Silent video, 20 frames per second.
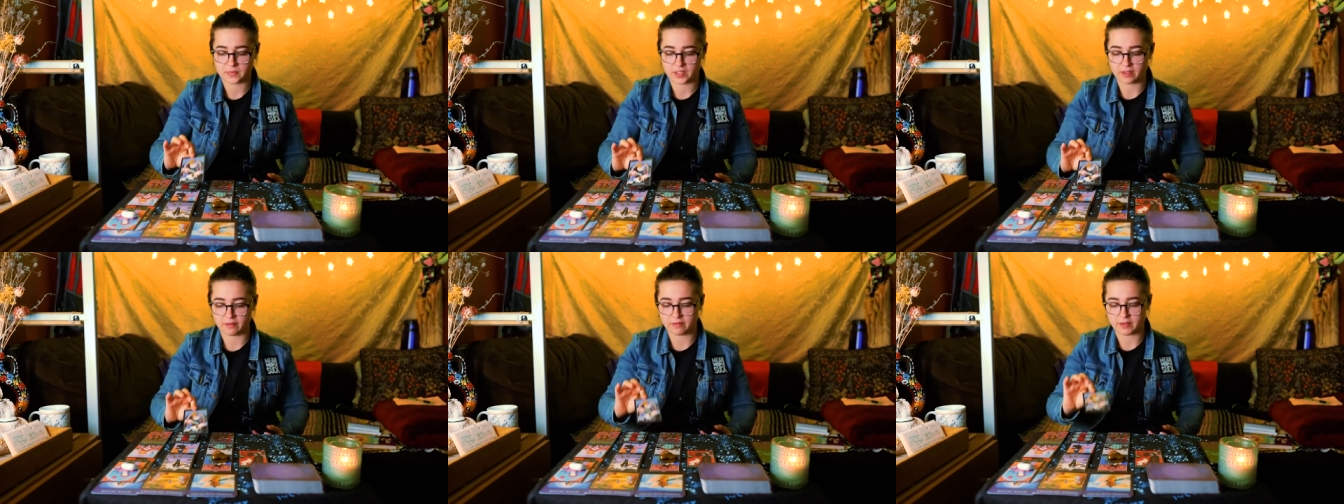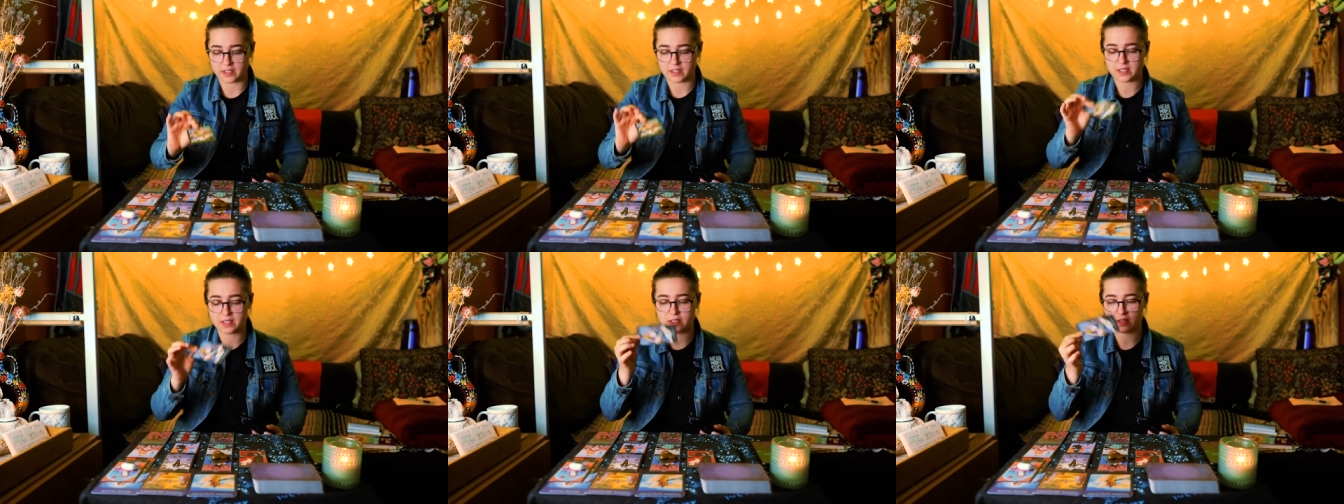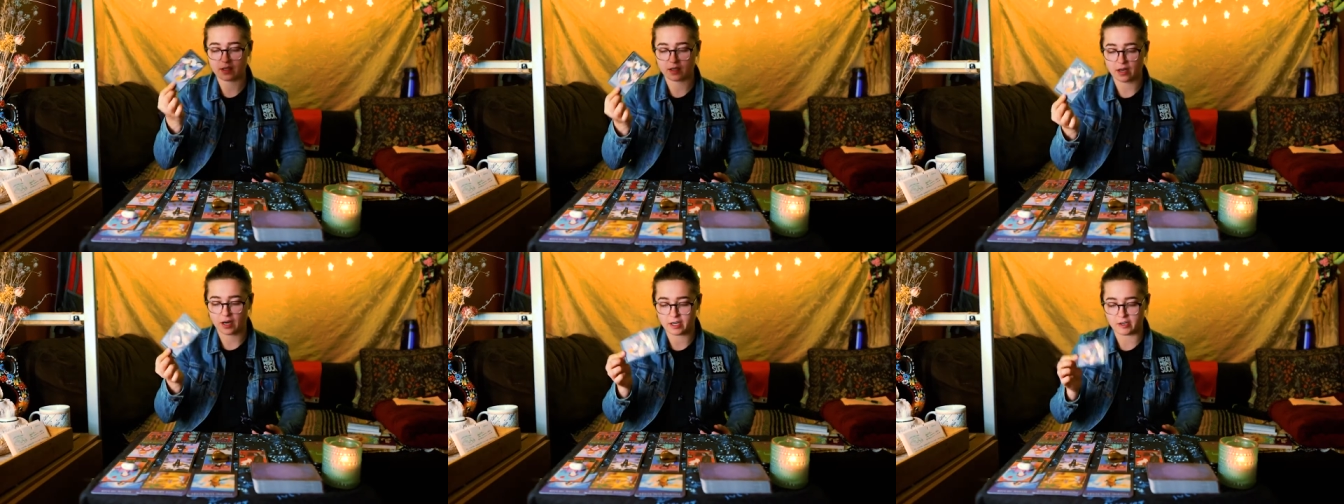If this is
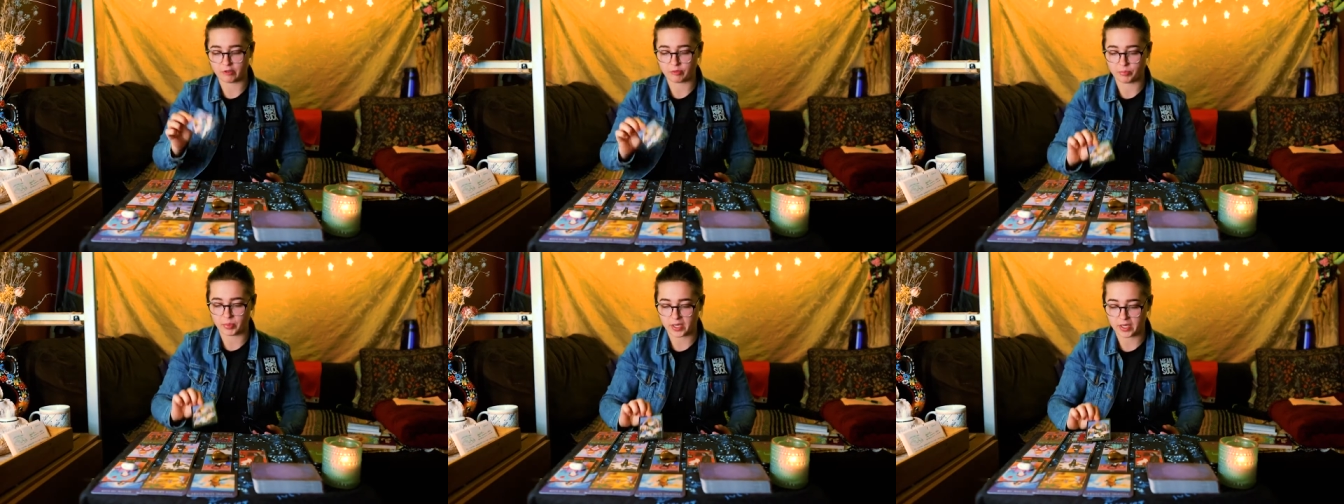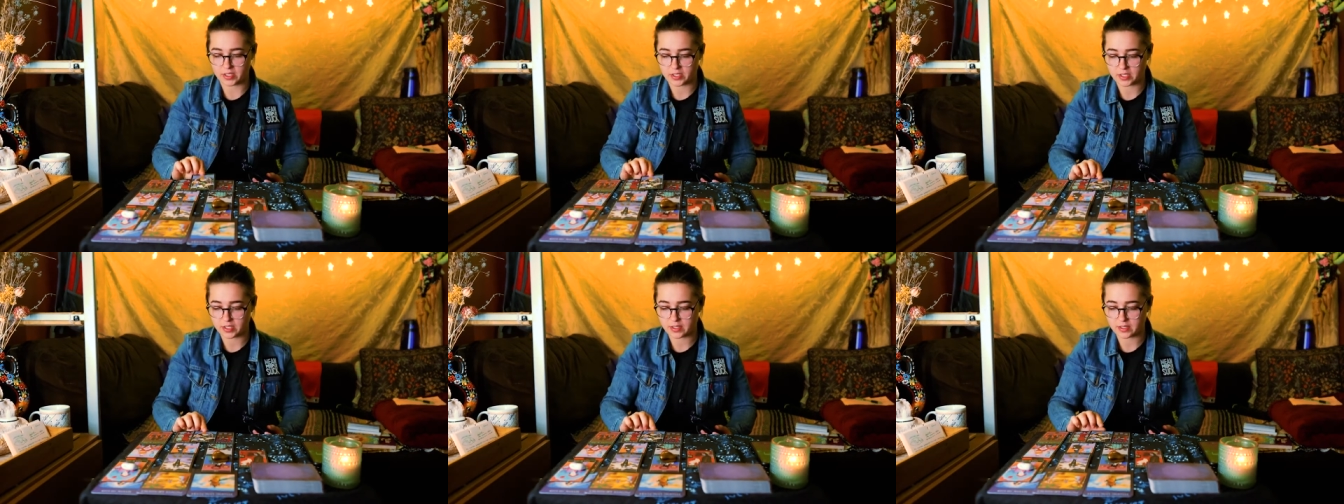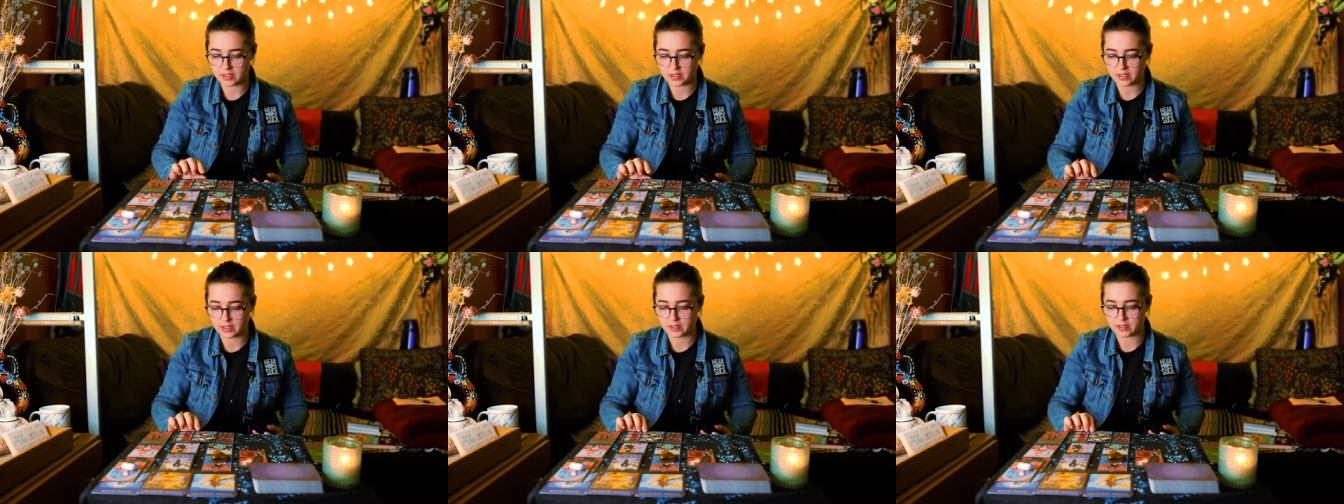the card of
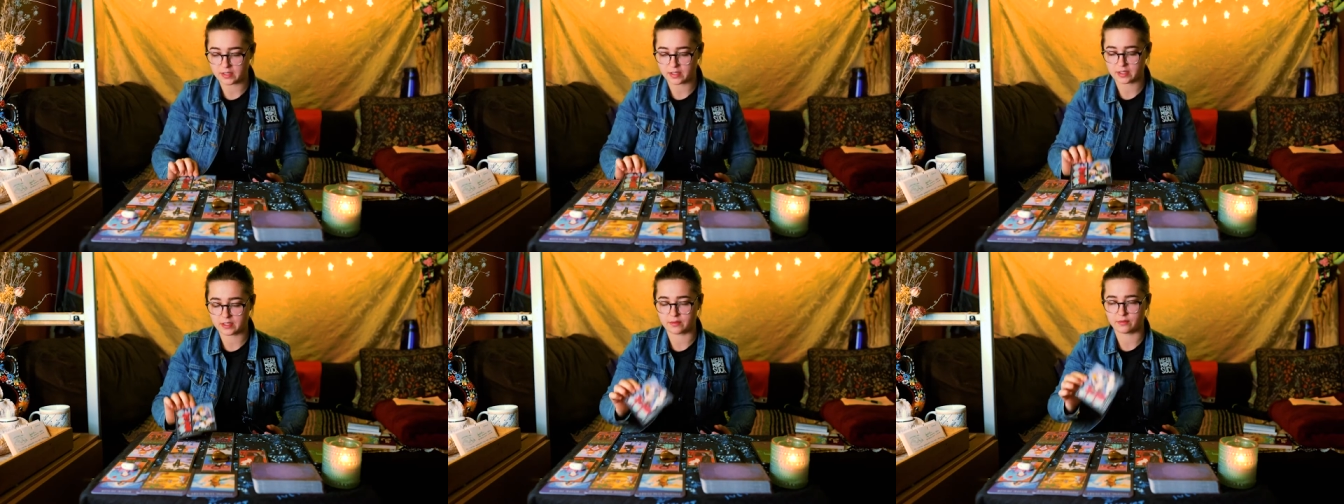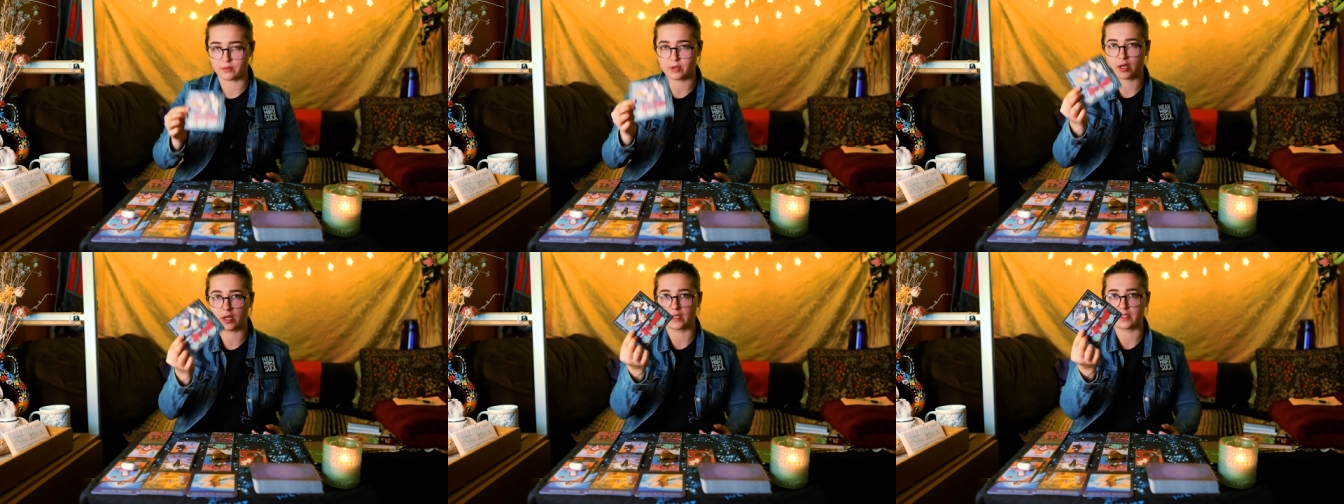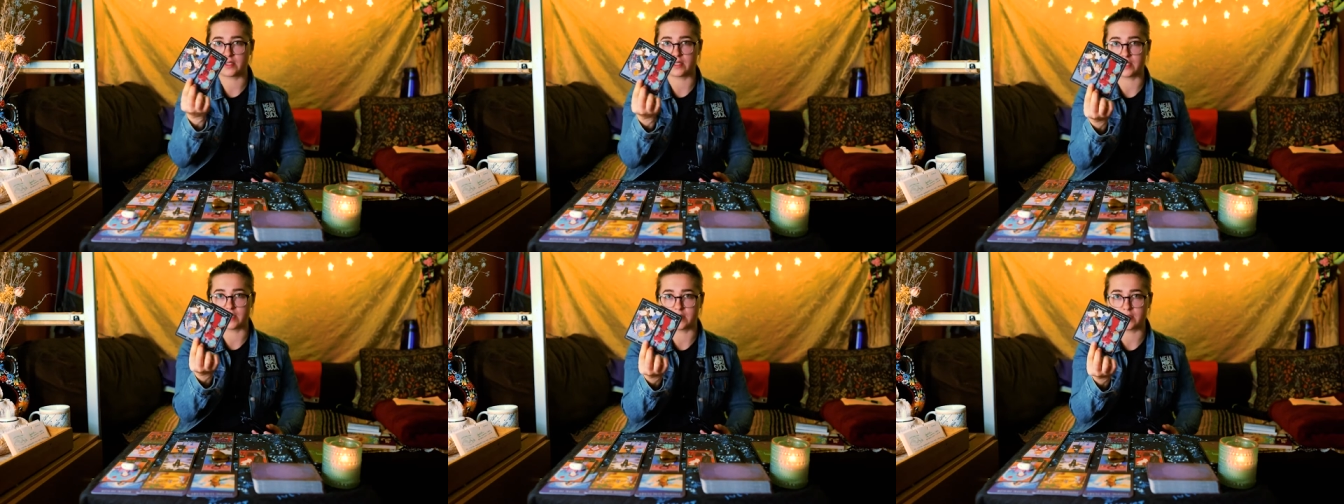patience and Six of
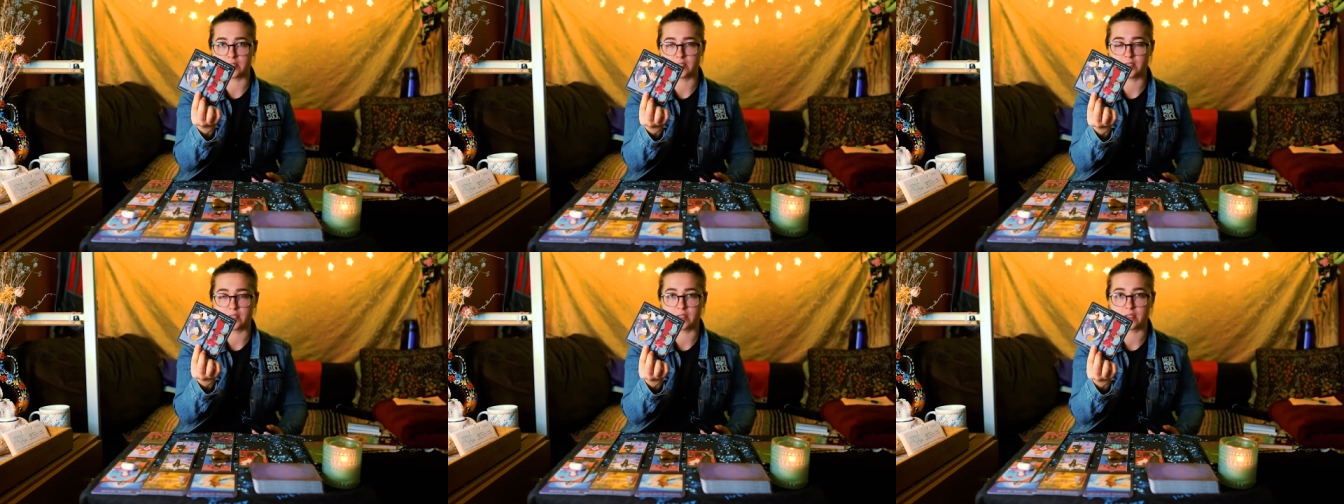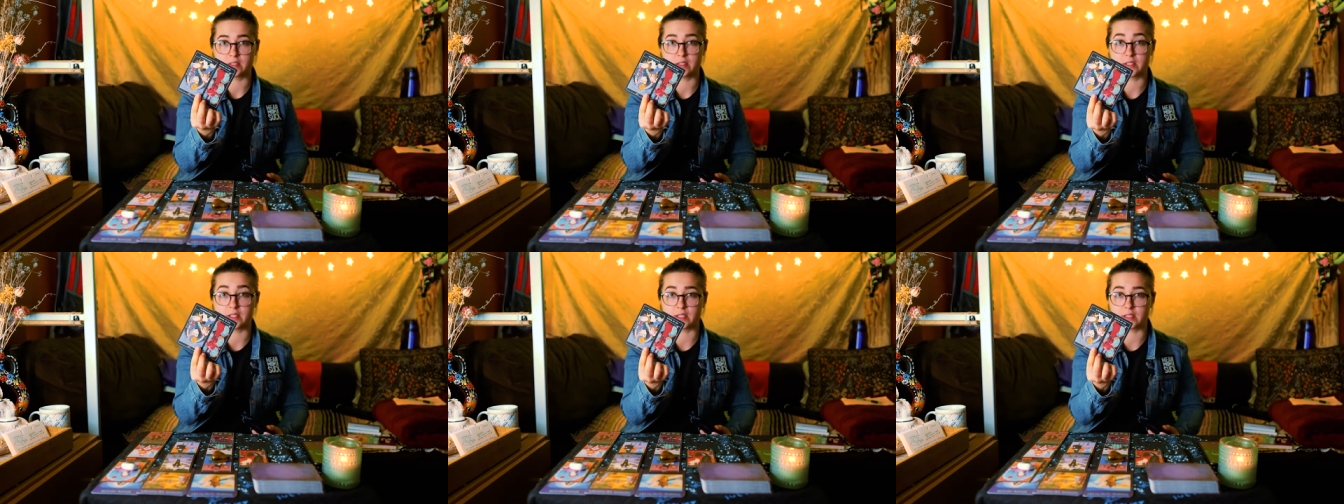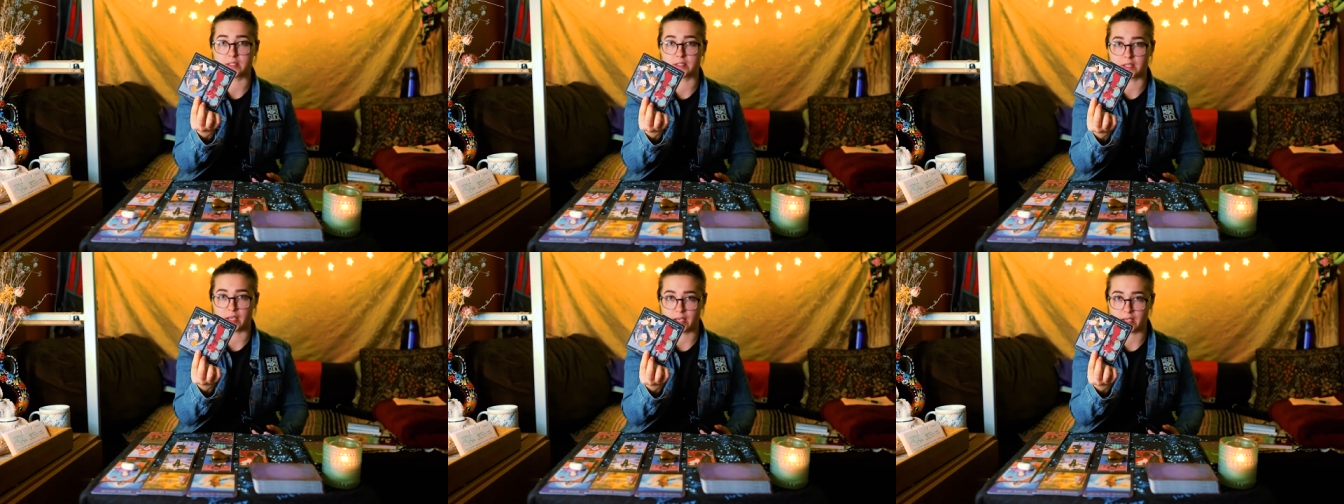Wands is
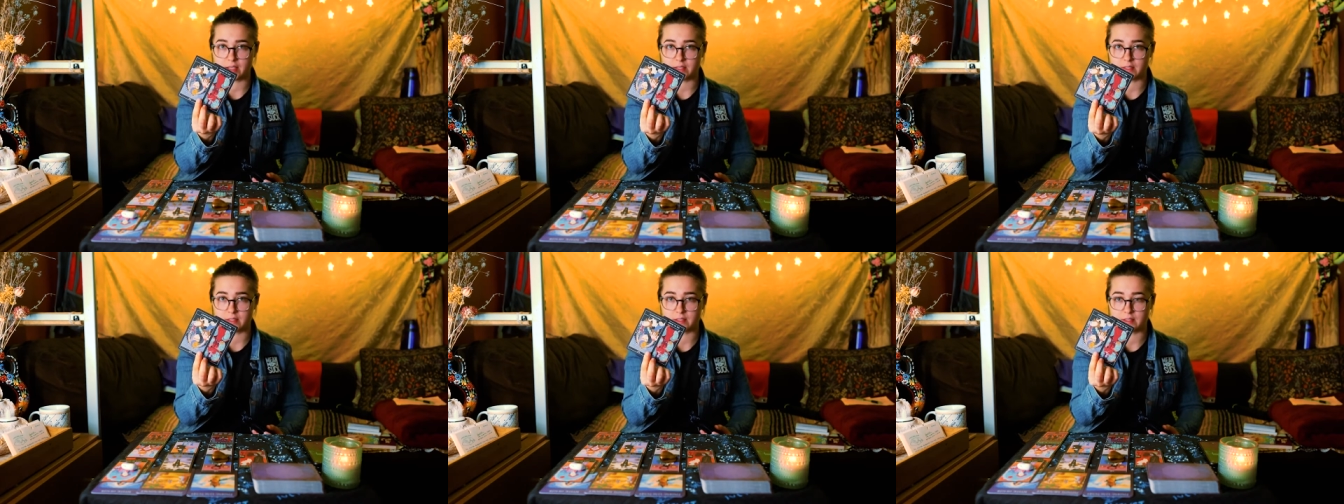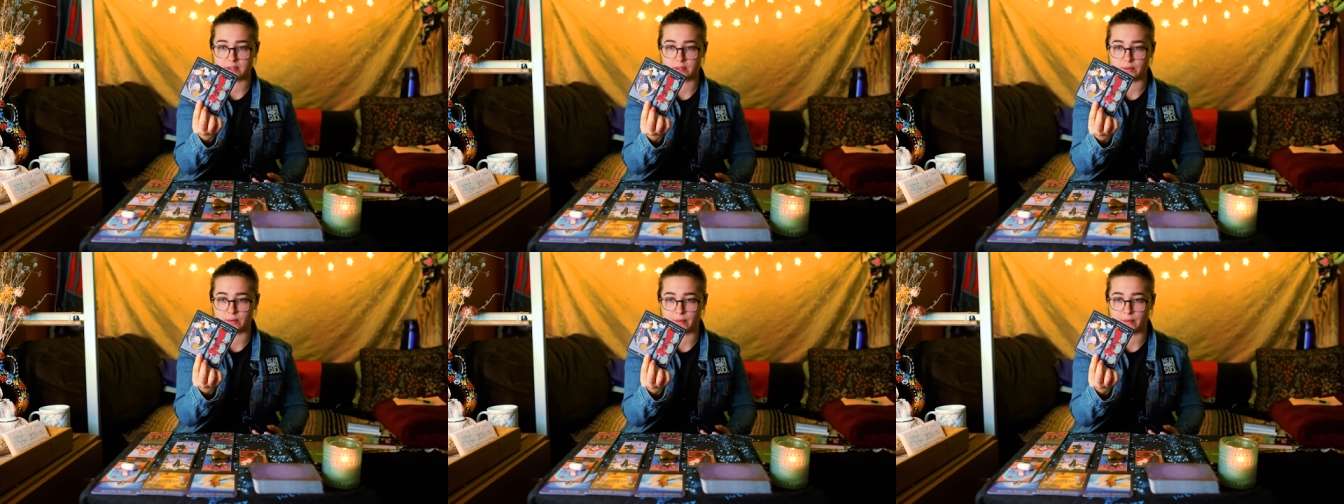success,